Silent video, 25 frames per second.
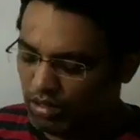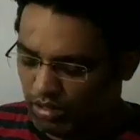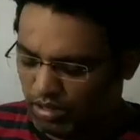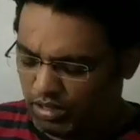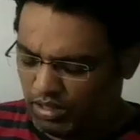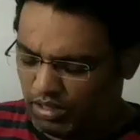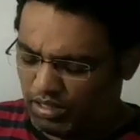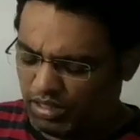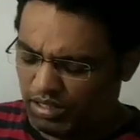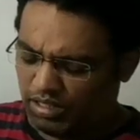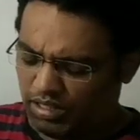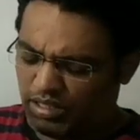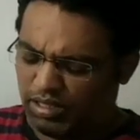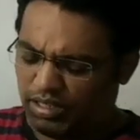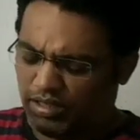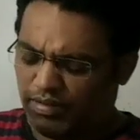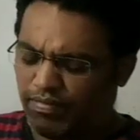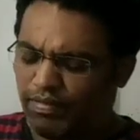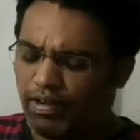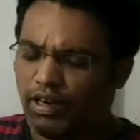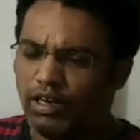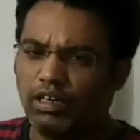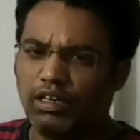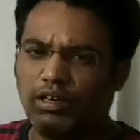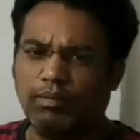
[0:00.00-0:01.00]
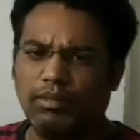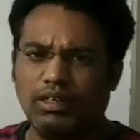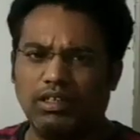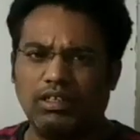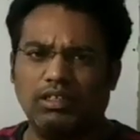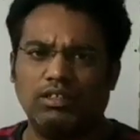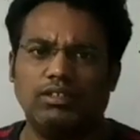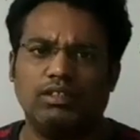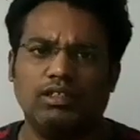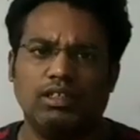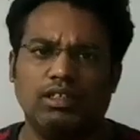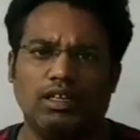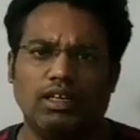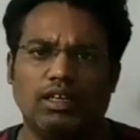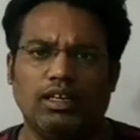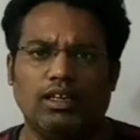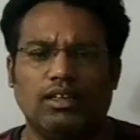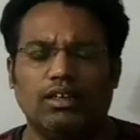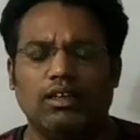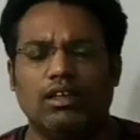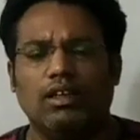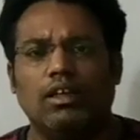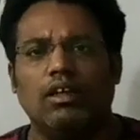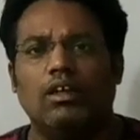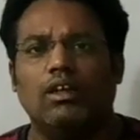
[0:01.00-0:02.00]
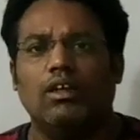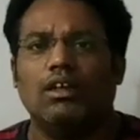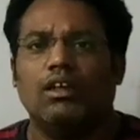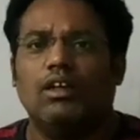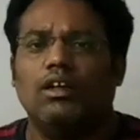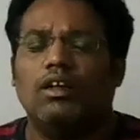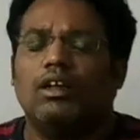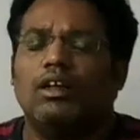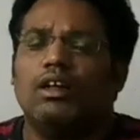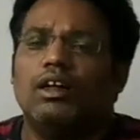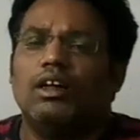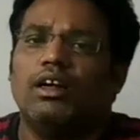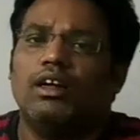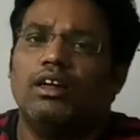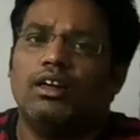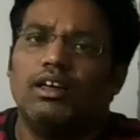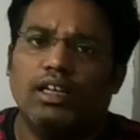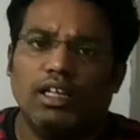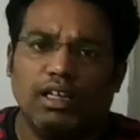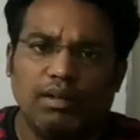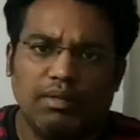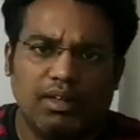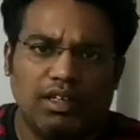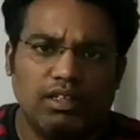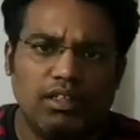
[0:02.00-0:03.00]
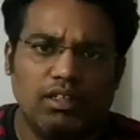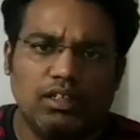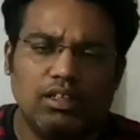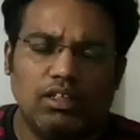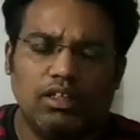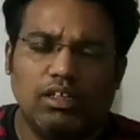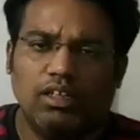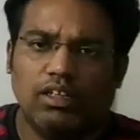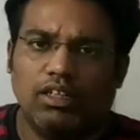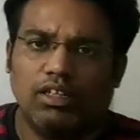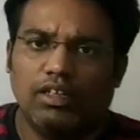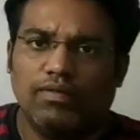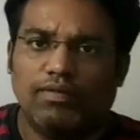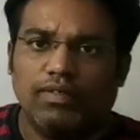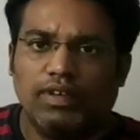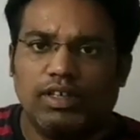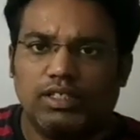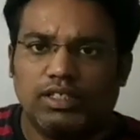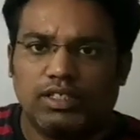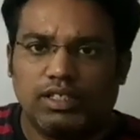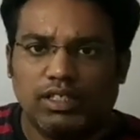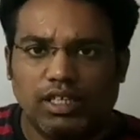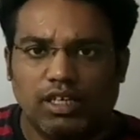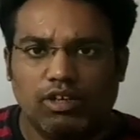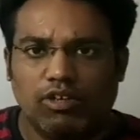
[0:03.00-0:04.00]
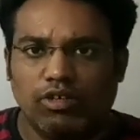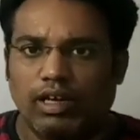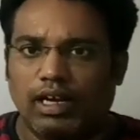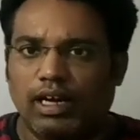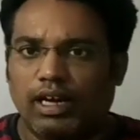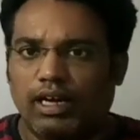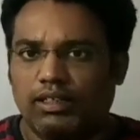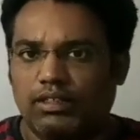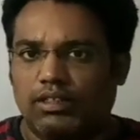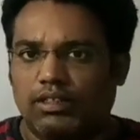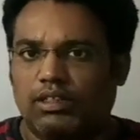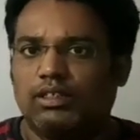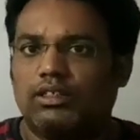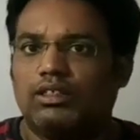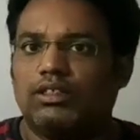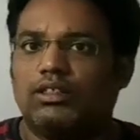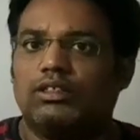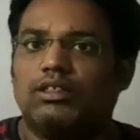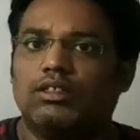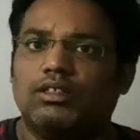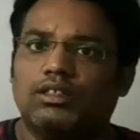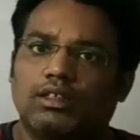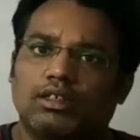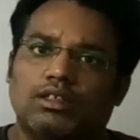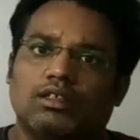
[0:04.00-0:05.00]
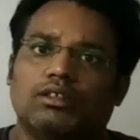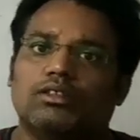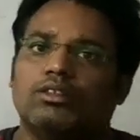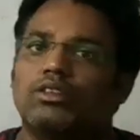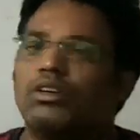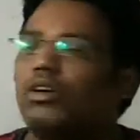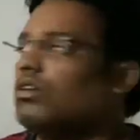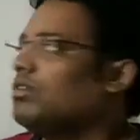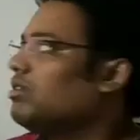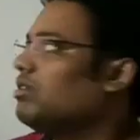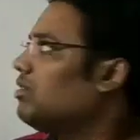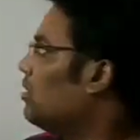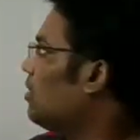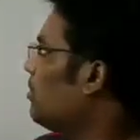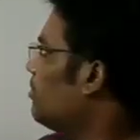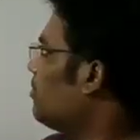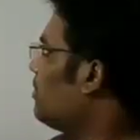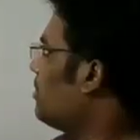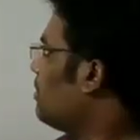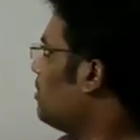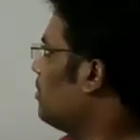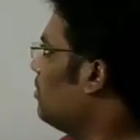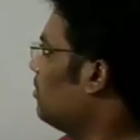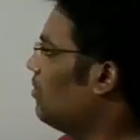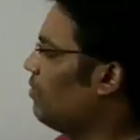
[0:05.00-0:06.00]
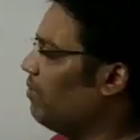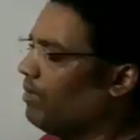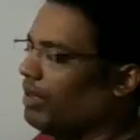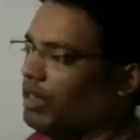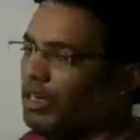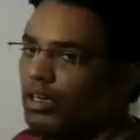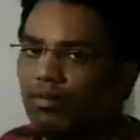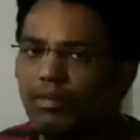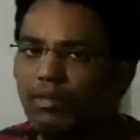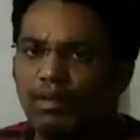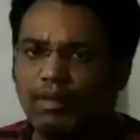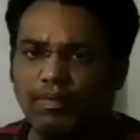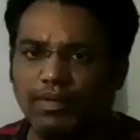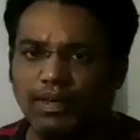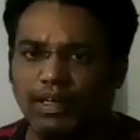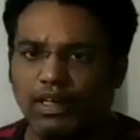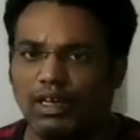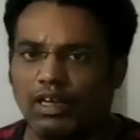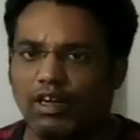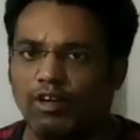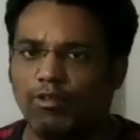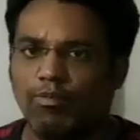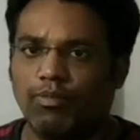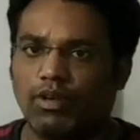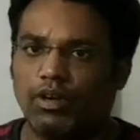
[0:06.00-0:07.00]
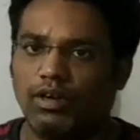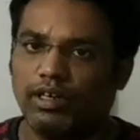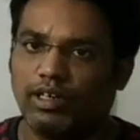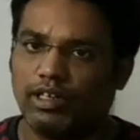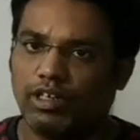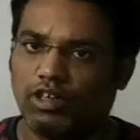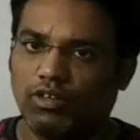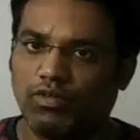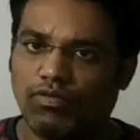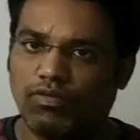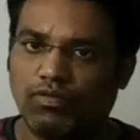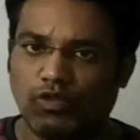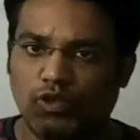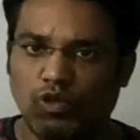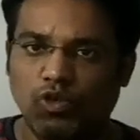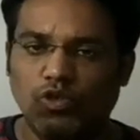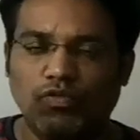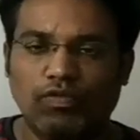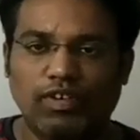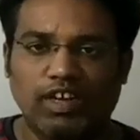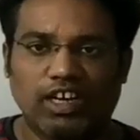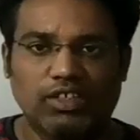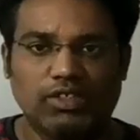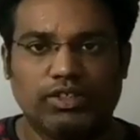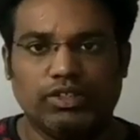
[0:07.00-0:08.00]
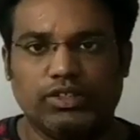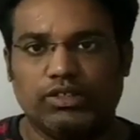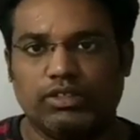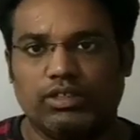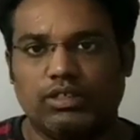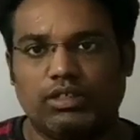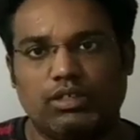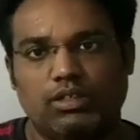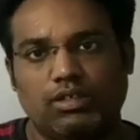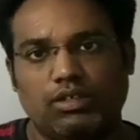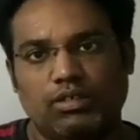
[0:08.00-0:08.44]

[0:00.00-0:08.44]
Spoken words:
is a fundamental thing, and even in the first year we had this concept. Whenever we have product of two functions,